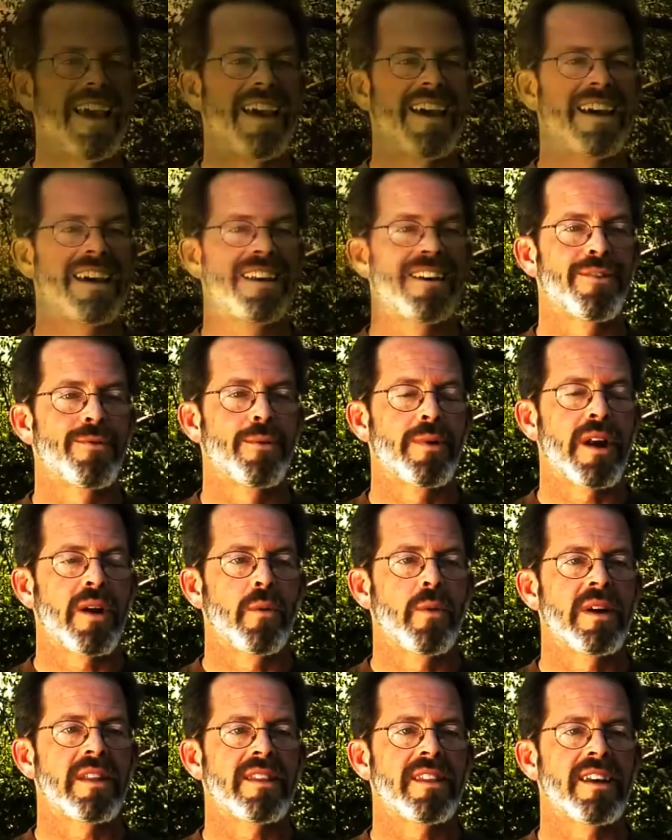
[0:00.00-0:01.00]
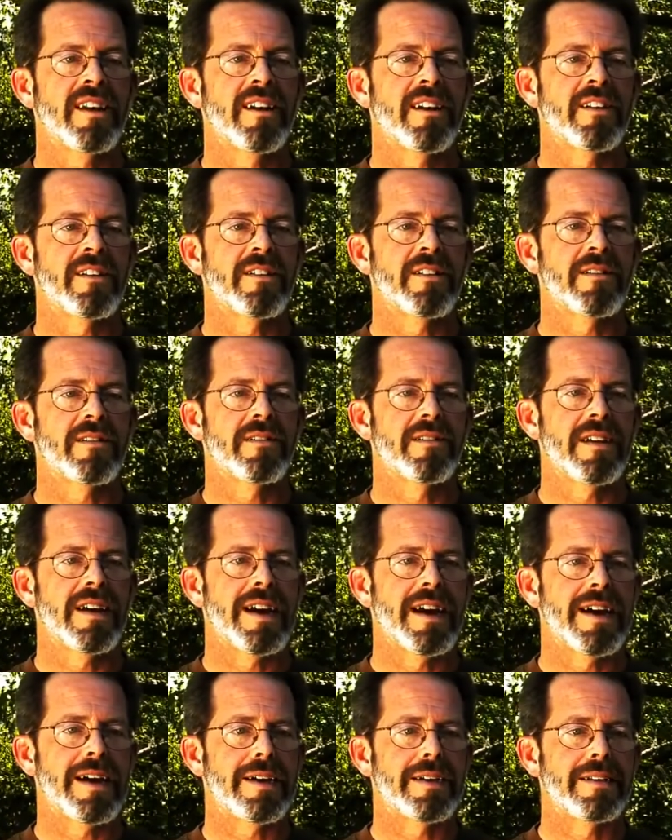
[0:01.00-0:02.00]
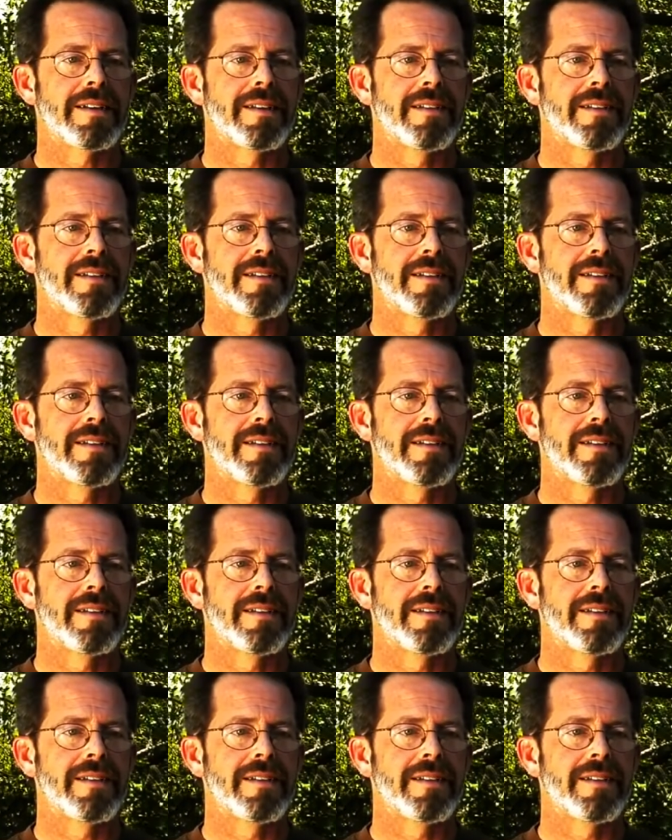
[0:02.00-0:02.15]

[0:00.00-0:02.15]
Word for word: And when I went there, uh,